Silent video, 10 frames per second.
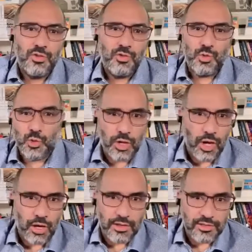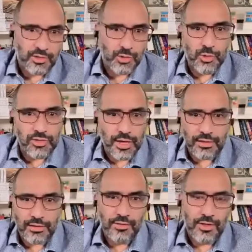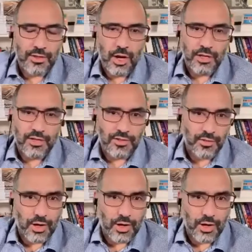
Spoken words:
true knowledge, true scientific knowledge,